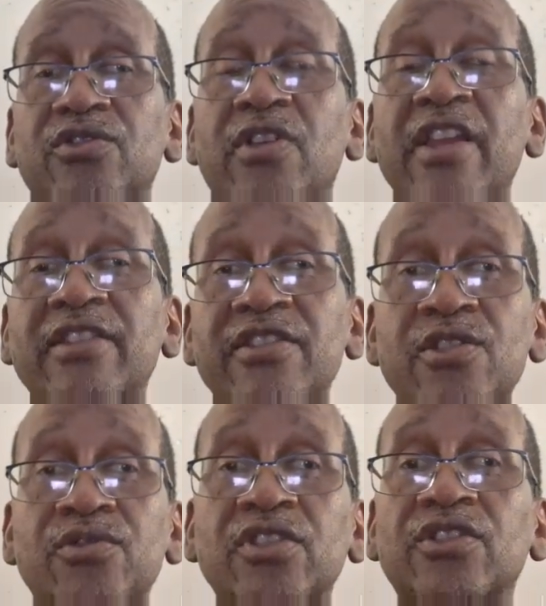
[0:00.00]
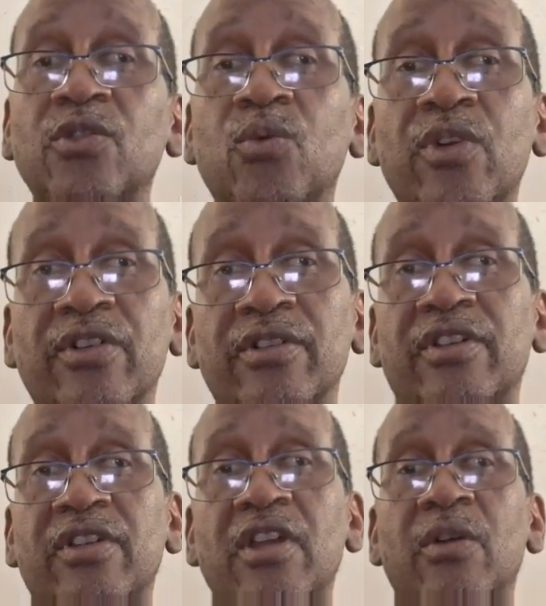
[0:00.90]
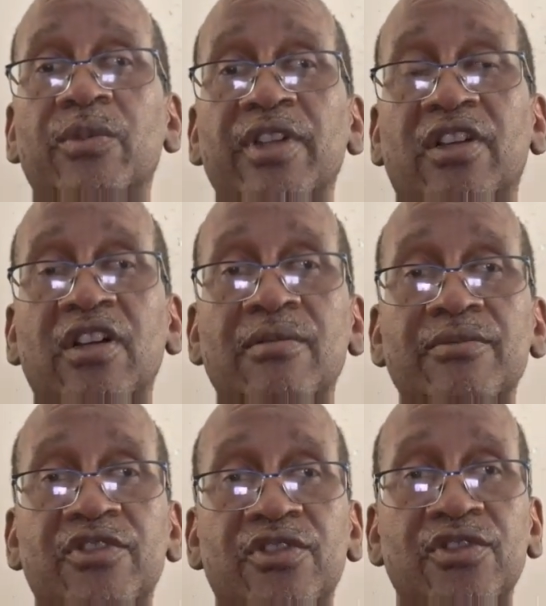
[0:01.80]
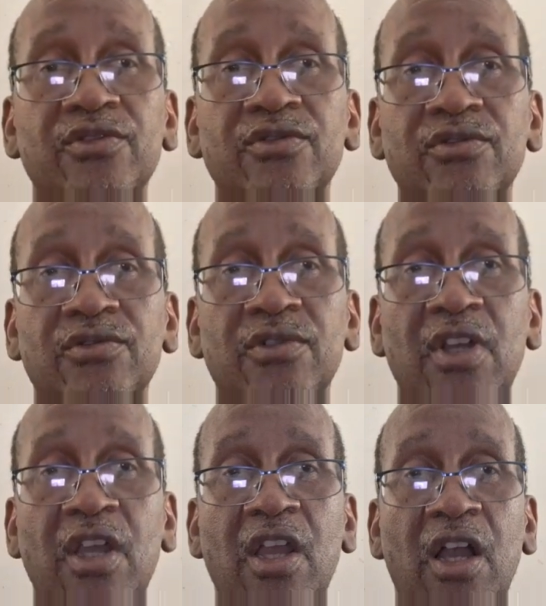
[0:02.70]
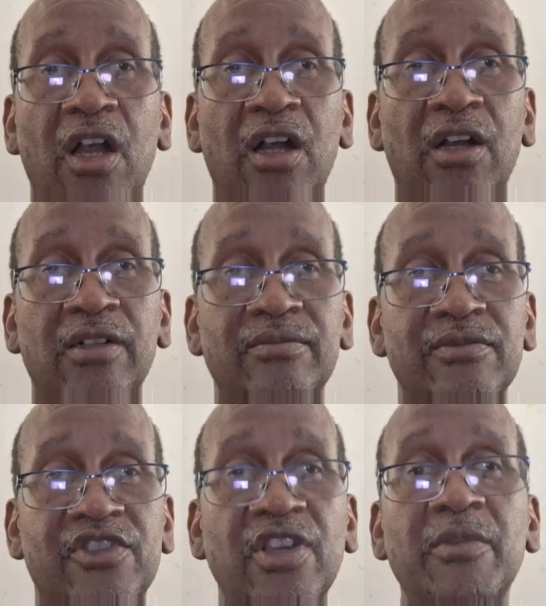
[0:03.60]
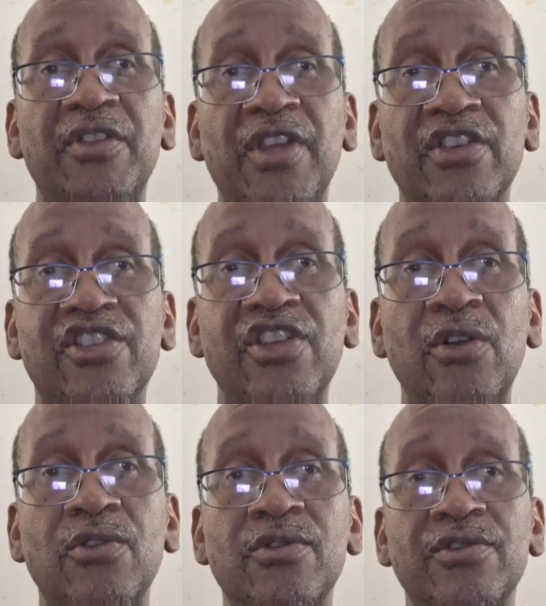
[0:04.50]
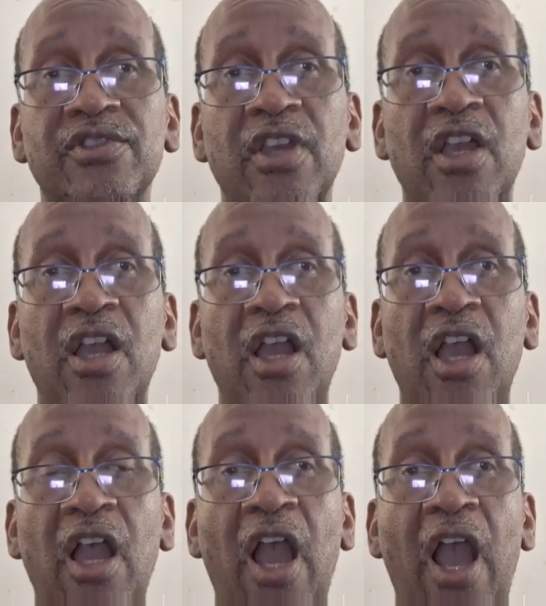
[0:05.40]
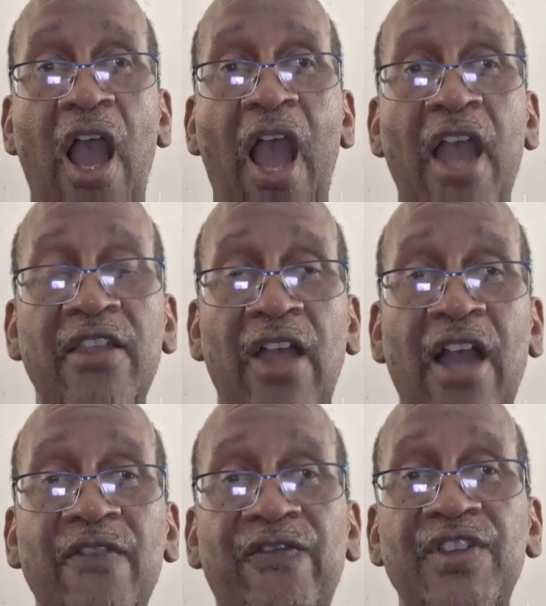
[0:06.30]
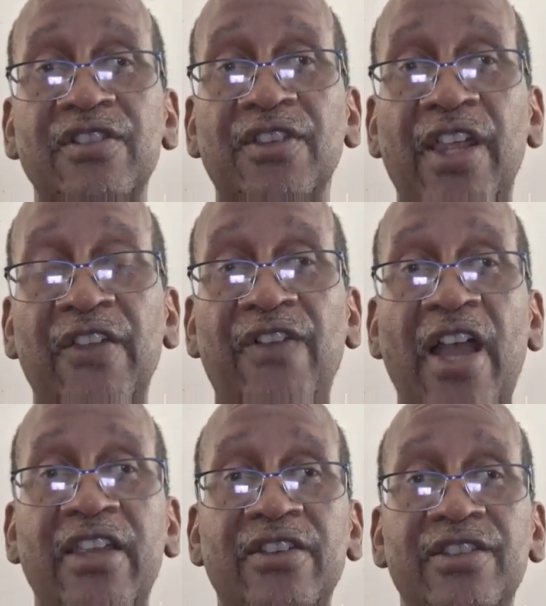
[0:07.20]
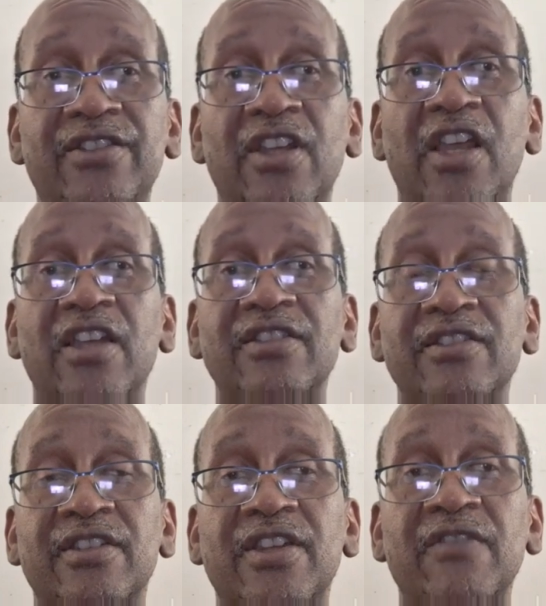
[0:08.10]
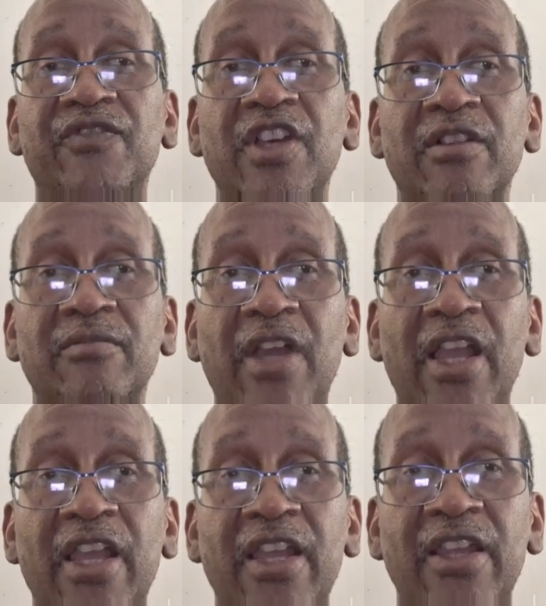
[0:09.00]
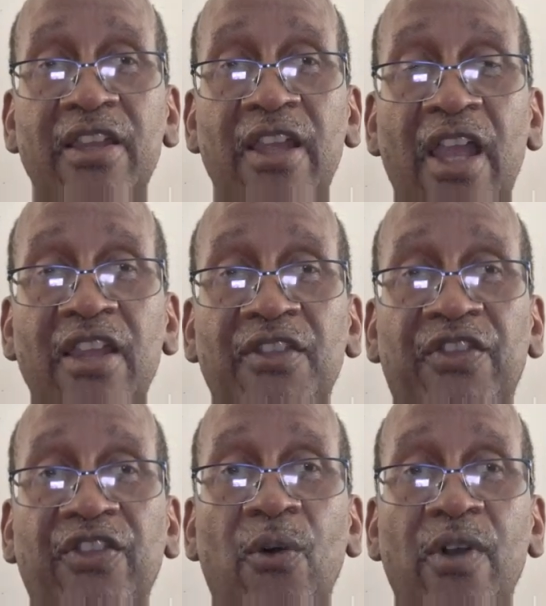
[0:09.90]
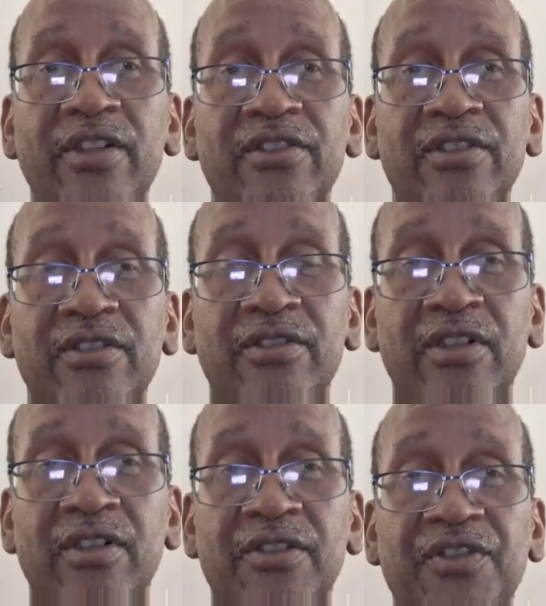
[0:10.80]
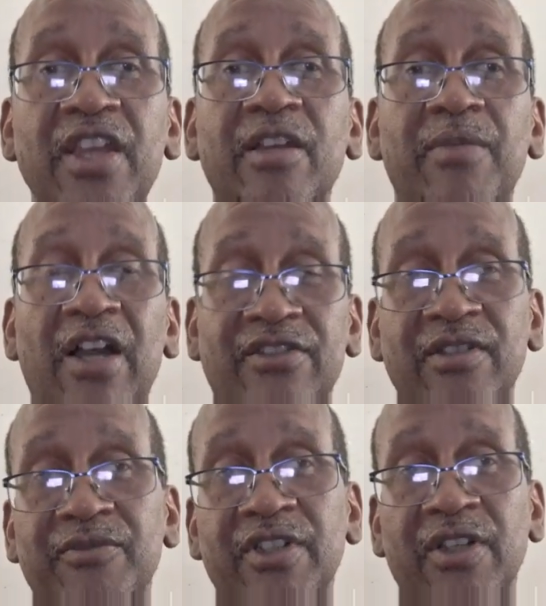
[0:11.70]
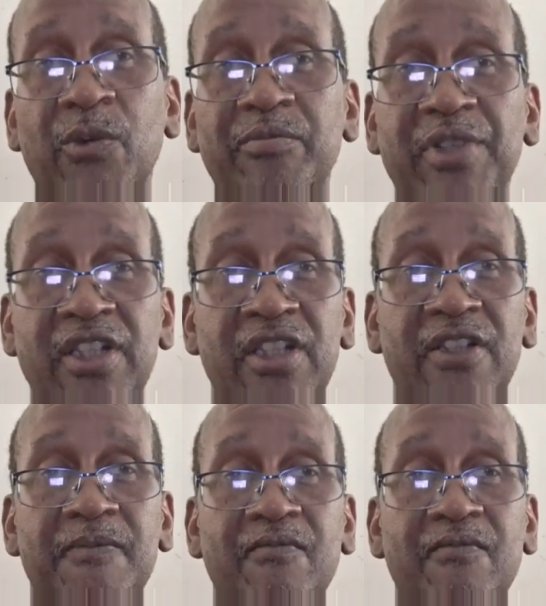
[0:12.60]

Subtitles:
can use a little work when it comes to some of their shows. I feel that if I could give them a thought to think about something, would be